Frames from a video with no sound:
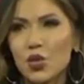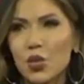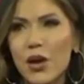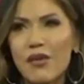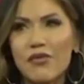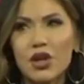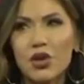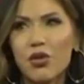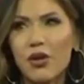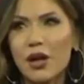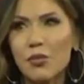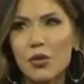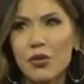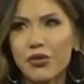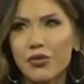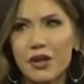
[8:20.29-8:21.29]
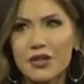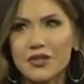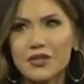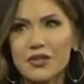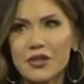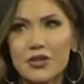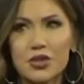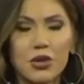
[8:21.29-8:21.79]
We have incredible
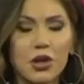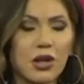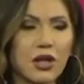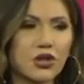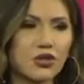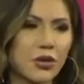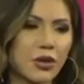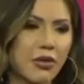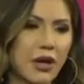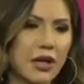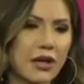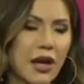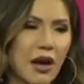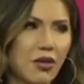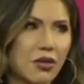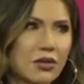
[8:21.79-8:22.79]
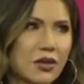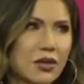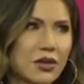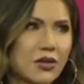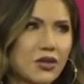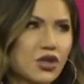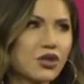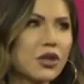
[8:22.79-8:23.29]
threats to our country right now.
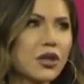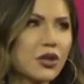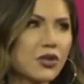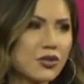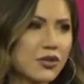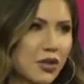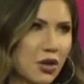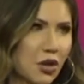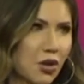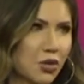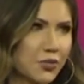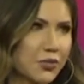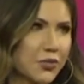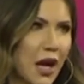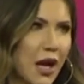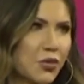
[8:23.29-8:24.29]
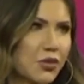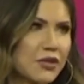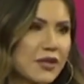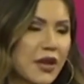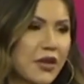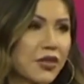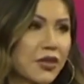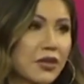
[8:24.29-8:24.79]
2 years ago, I was
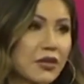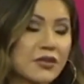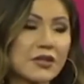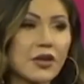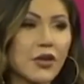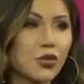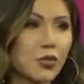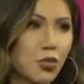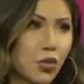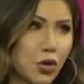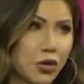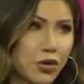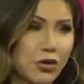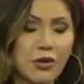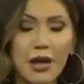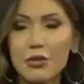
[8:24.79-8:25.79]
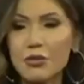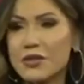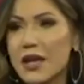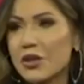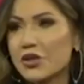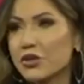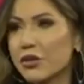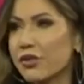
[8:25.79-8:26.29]
at the southern border. I was
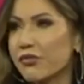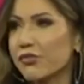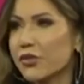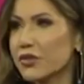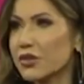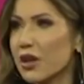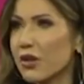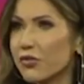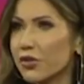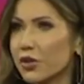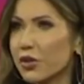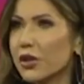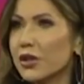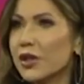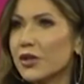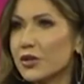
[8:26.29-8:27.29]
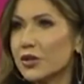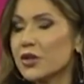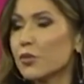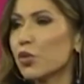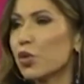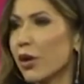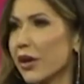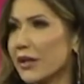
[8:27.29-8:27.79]
actually the first governor to
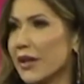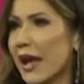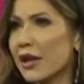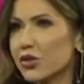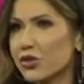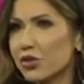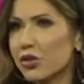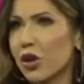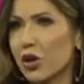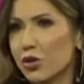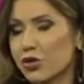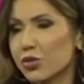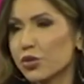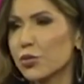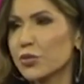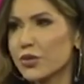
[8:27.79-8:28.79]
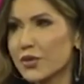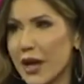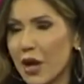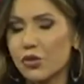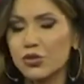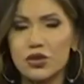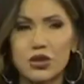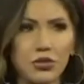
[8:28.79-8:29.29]
deploy National Guard troops
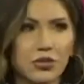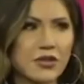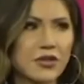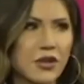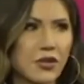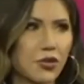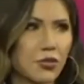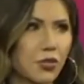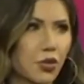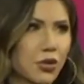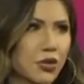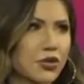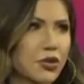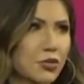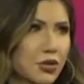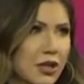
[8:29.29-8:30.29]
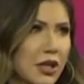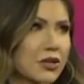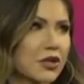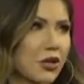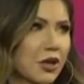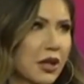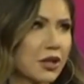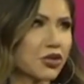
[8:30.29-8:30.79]
down to the southern border to protect
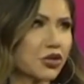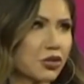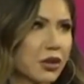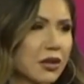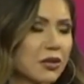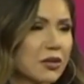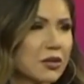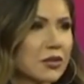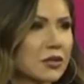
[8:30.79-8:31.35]
our country.